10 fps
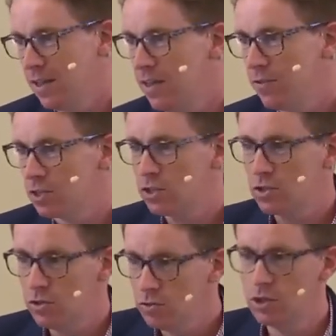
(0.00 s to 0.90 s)
that if a
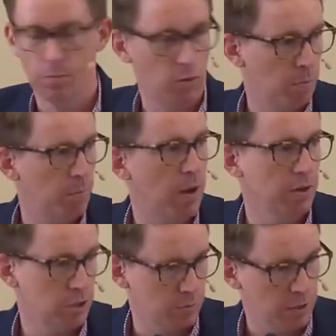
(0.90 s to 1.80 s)
suitable
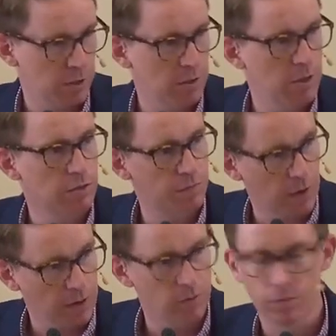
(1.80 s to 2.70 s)
punishment is
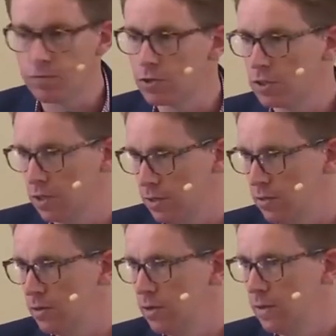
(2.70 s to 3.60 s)
found for sin,
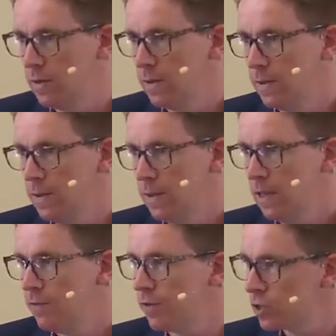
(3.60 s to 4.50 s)

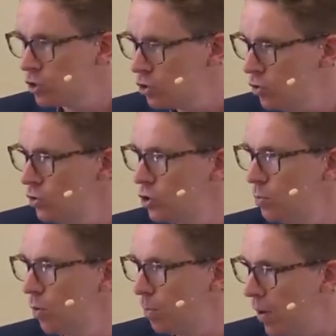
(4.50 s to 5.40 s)
if a
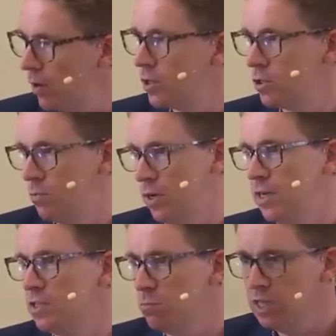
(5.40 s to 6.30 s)
suitable
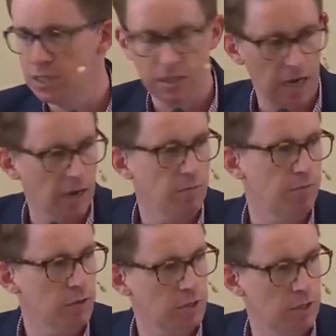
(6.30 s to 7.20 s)
punishment is meted
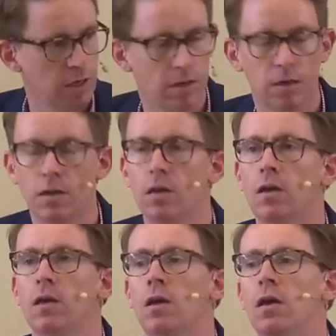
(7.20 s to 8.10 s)
out for sin,
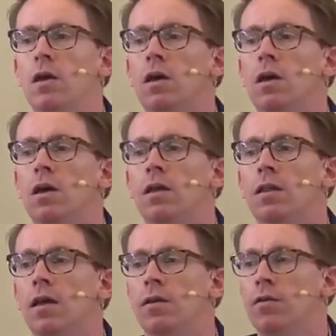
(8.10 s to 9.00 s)

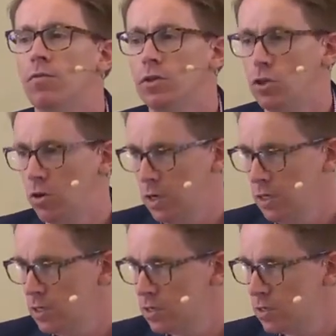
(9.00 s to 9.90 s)
then
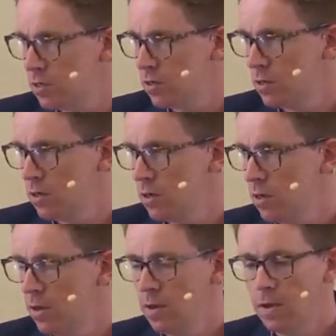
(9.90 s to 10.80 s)
rejoice.
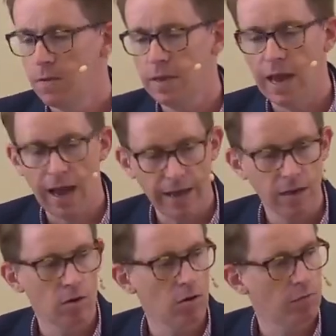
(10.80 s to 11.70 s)
The
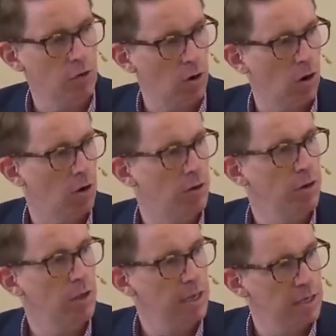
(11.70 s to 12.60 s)
anger of
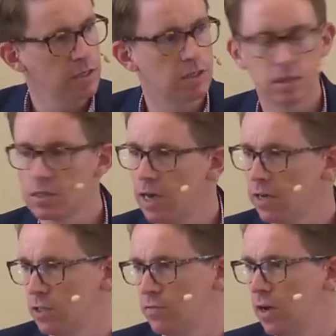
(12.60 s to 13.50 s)
God is
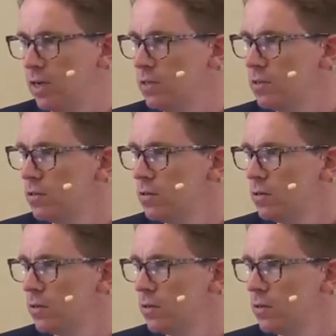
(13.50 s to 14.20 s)
satisfied.